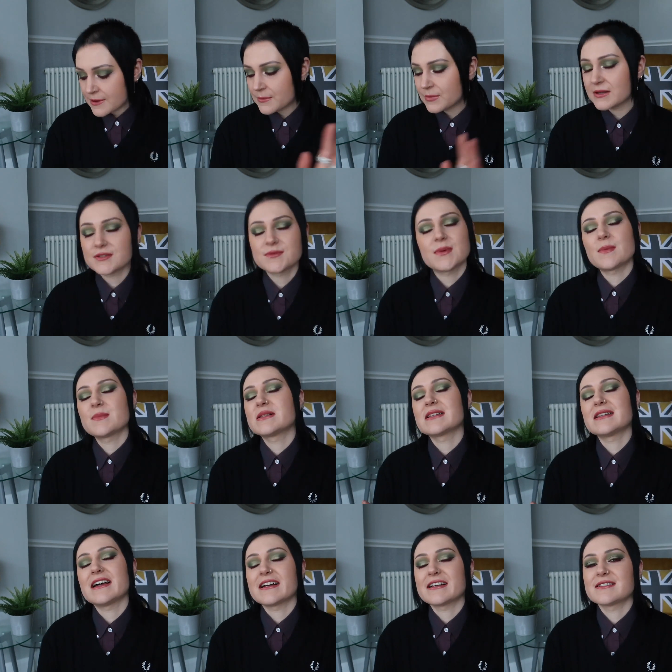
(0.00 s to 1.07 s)
please remember to
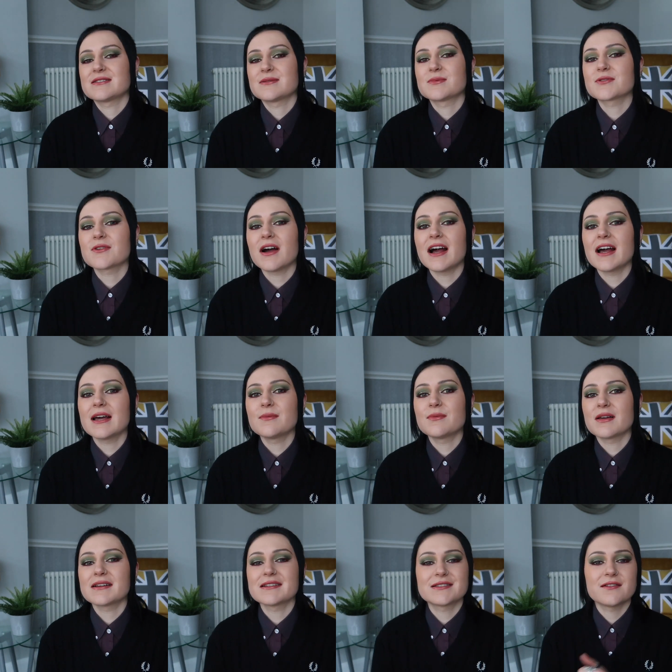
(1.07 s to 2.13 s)
like and subscribe.
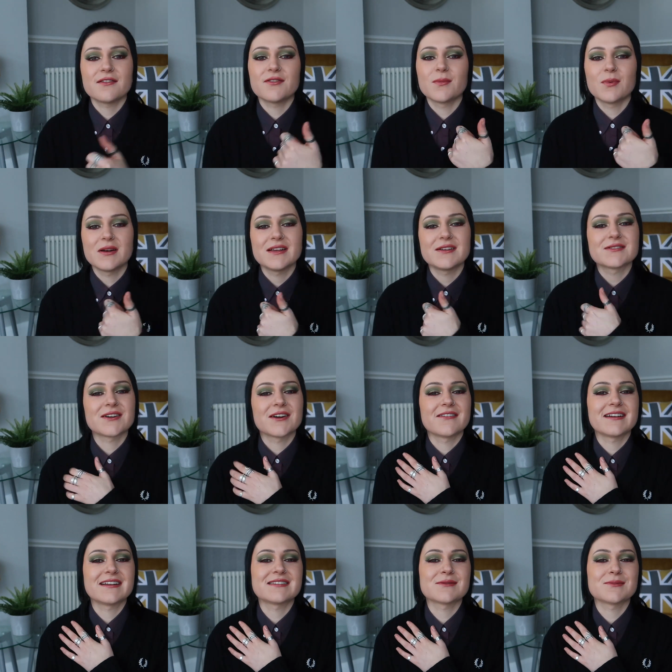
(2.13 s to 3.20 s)
Thanks to everybody who's
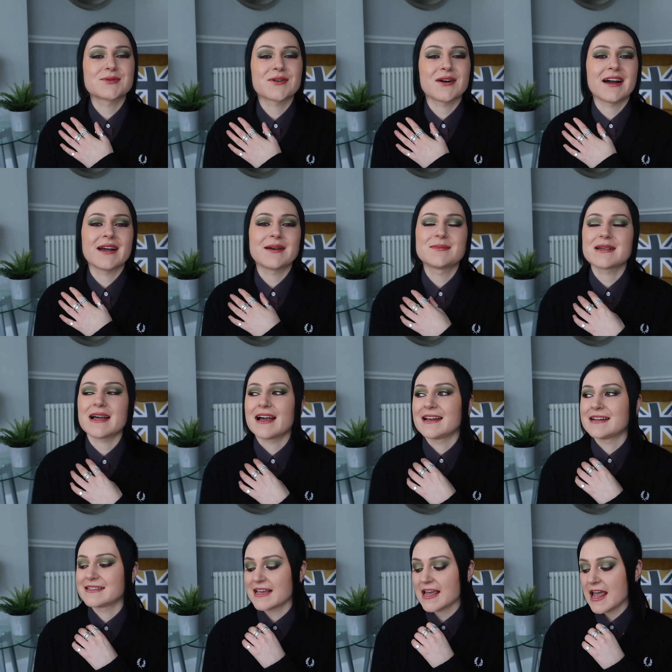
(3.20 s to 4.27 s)
already subscribed,
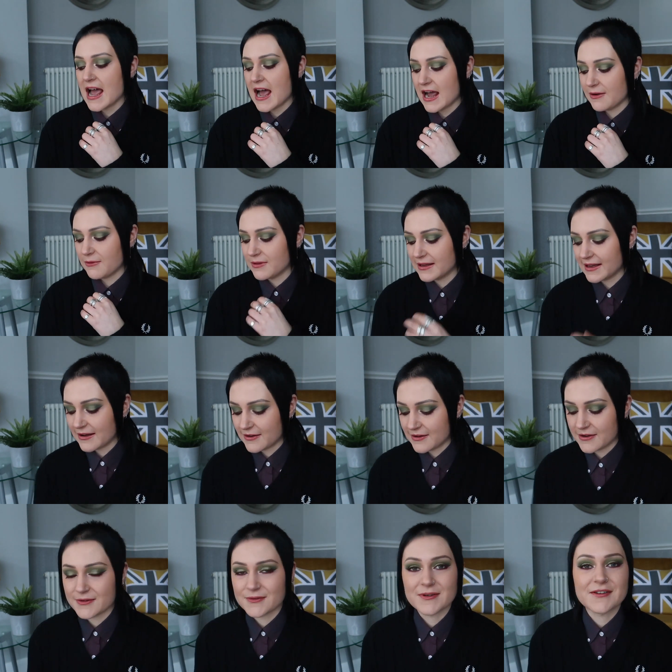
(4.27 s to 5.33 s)
and I will get
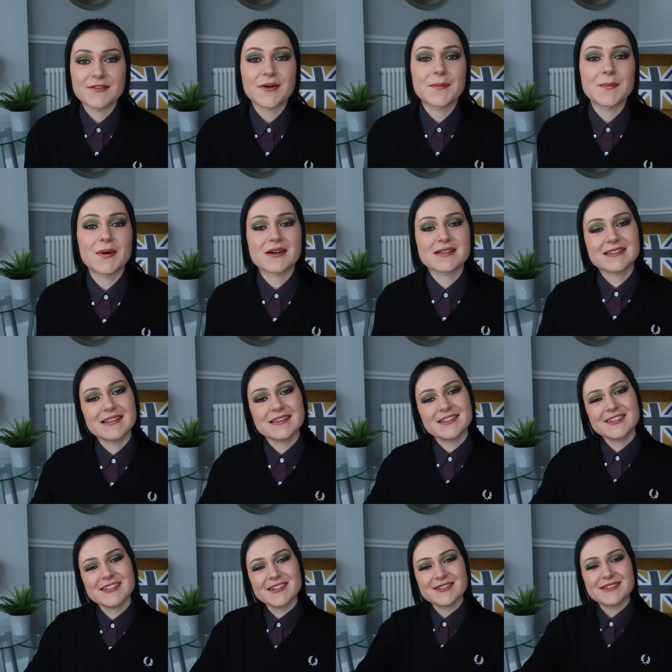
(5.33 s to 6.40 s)
on with unboxing the
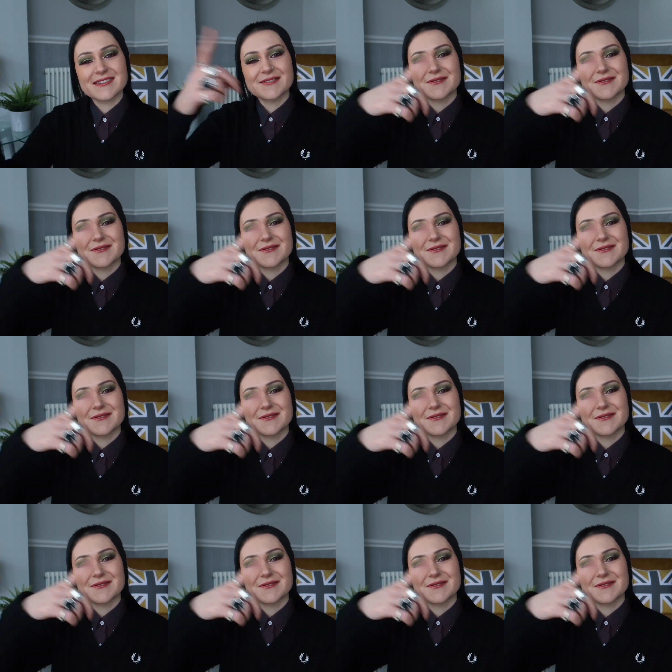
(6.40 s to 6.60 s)
shoes.